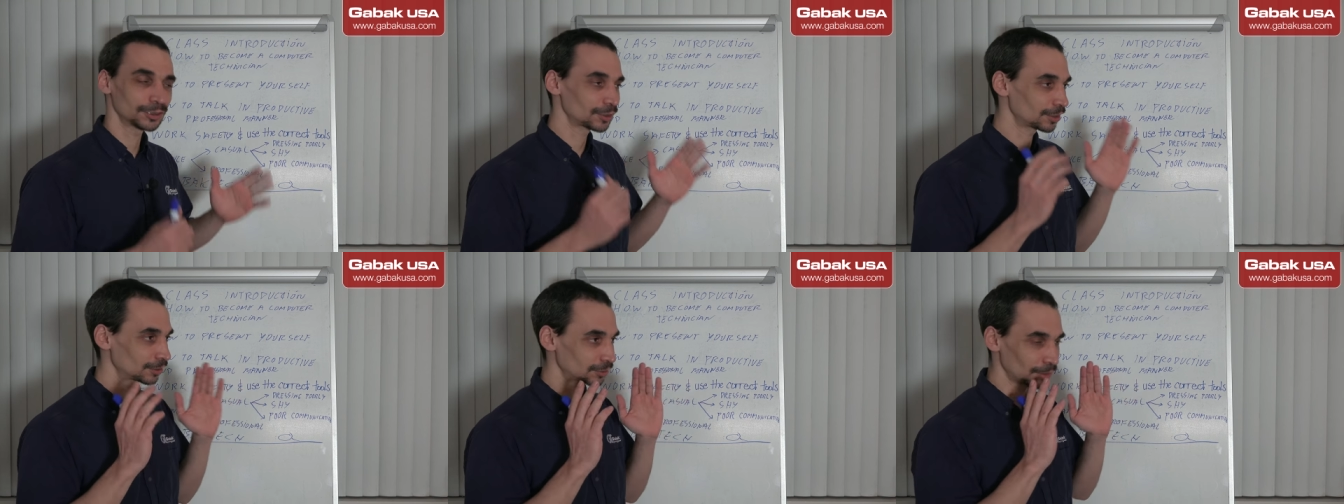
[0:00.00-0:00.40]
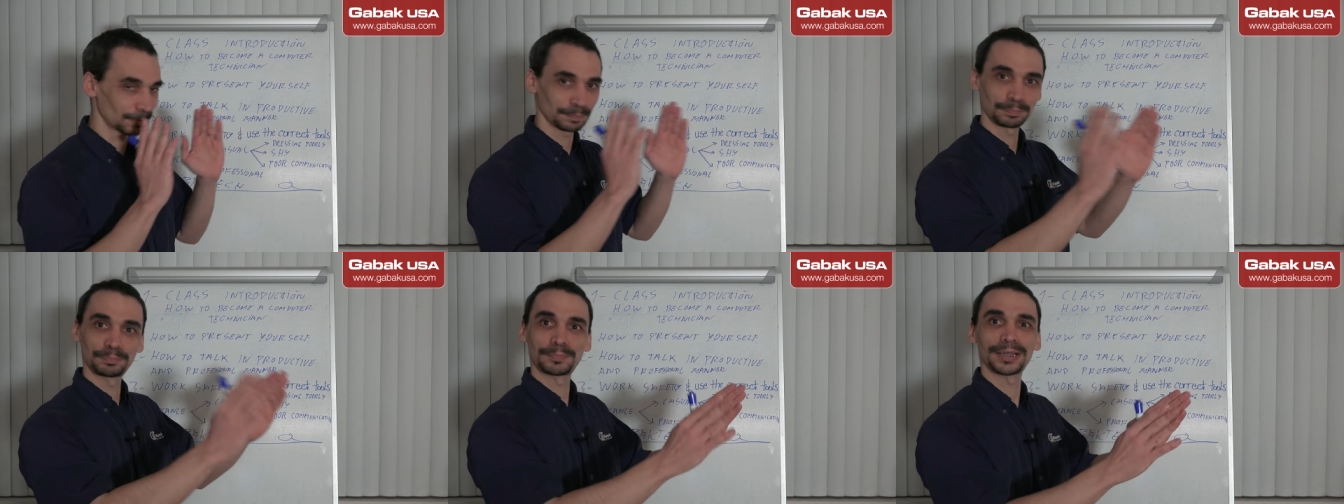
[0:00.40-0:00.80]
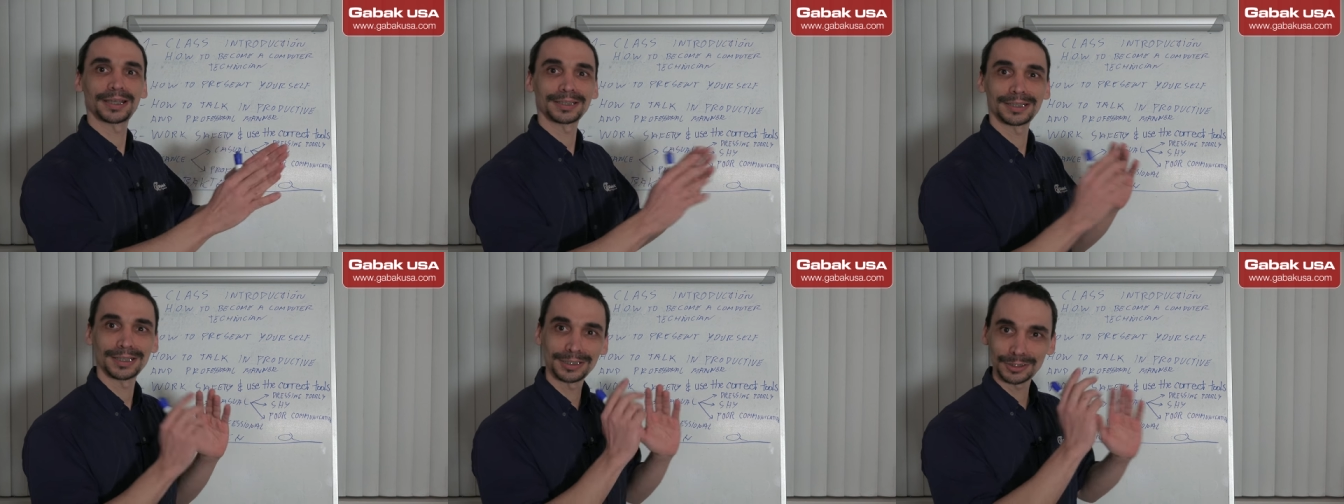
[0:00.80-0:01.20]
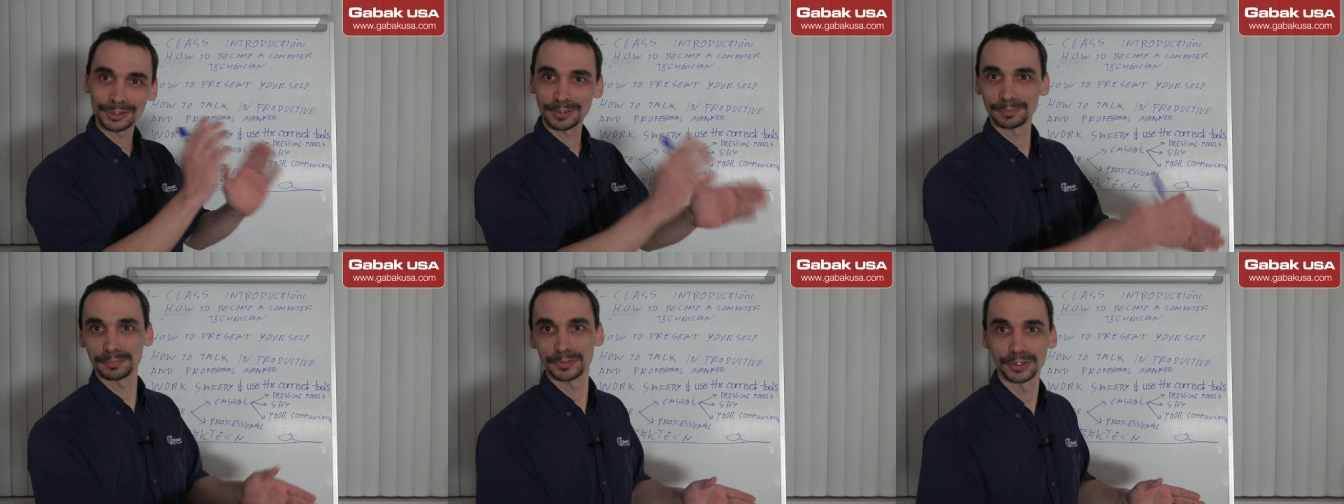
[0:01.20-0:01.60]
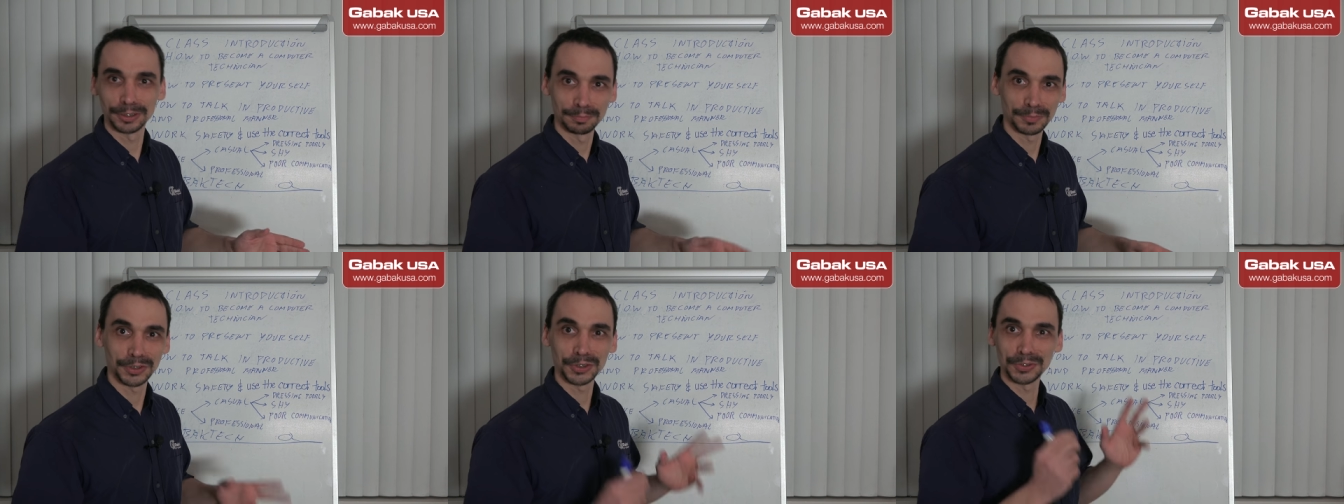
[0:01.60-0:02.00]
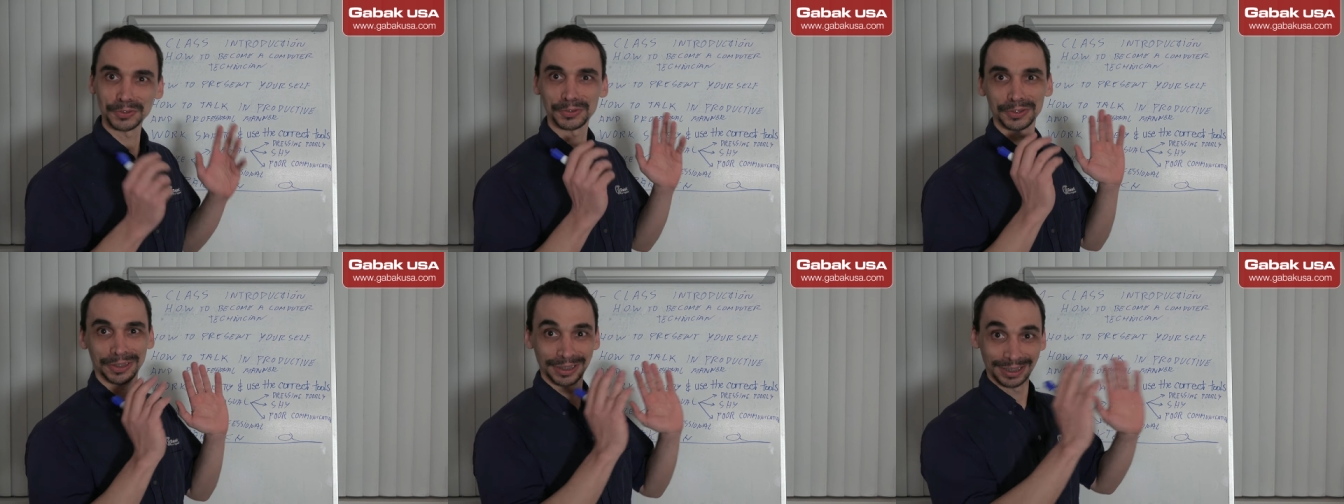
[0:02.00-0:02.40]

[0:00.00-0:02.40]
So, so pay attention, put a mute,